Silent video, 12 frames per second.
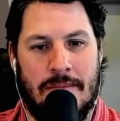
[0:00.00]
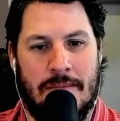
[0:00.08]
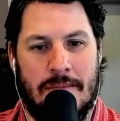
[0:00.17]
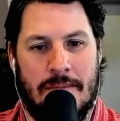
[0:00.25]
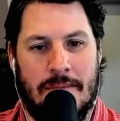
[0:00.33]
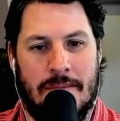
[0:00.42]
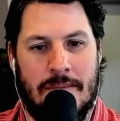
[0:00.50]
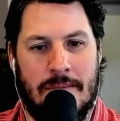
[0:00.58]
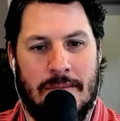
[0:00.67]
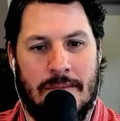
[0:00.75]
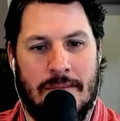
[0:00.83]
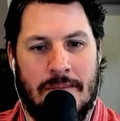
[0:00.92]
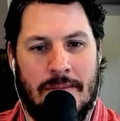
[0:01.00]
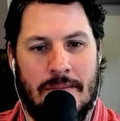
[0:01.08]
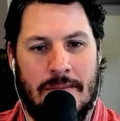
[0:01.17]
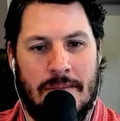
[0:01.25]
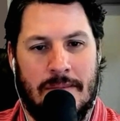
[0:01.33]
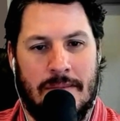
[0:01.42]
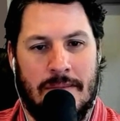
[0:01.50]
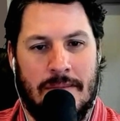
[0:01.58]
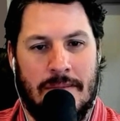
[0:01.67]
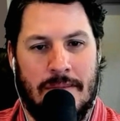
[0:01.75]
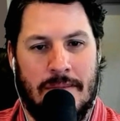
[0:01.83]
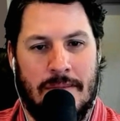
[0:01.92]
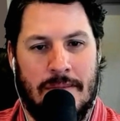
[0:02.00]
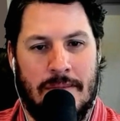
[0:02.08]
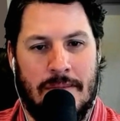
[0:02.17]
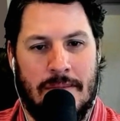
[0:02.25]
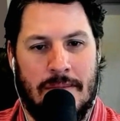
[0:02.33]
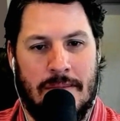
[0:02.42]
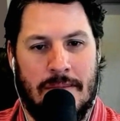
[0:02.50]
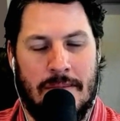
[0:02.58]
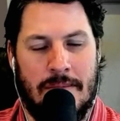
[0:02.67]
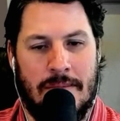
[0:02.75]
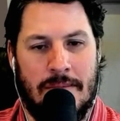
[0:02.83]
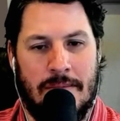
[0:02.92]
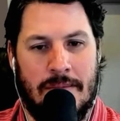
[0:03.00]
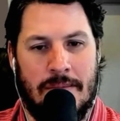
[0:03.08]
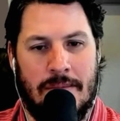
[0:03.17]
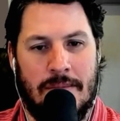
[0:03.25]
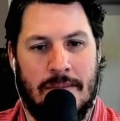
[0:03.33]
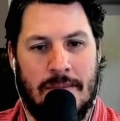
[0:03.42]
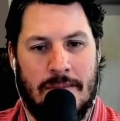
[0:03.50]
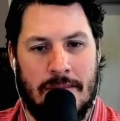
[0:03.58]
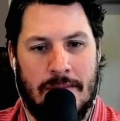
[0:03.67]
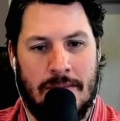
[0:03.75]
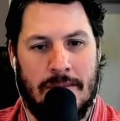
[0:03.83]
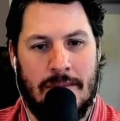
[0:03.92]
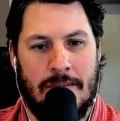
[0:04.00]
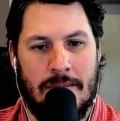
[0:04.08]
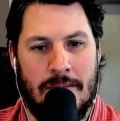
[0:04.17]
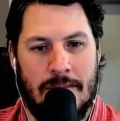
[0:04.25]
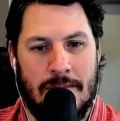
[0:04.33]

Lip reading: (not speaking)